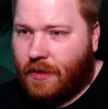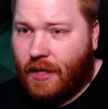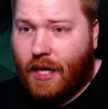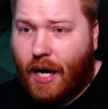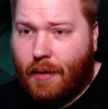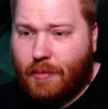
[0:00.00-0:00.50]

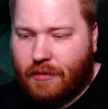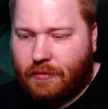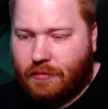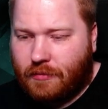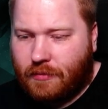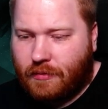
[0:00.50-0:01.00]
And Armin.
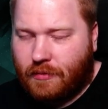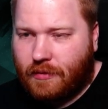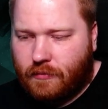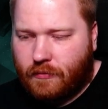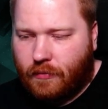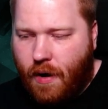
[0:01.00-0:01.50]

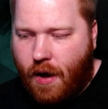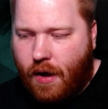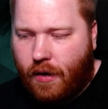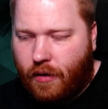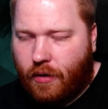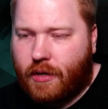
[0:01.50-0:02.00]

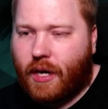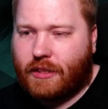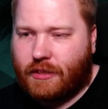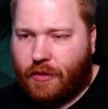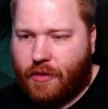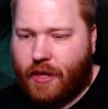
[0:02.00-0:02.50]
Okay,
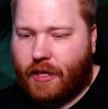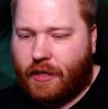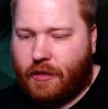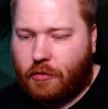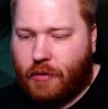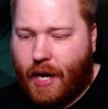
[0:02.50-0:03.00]
so they
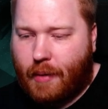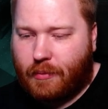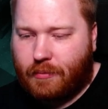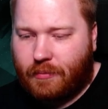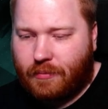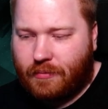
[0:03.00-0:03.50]
grab
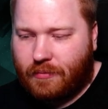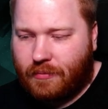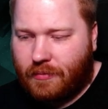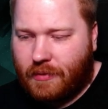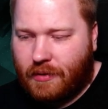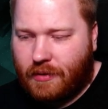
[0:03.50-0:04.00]
him.
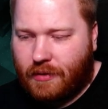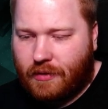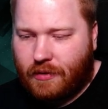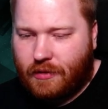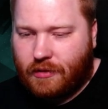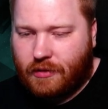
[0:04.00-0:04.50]

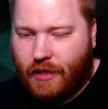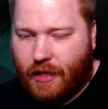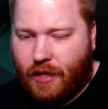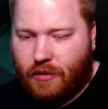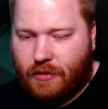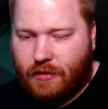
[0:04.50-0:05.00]
Get
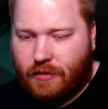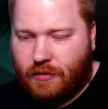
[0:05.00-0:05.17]
out.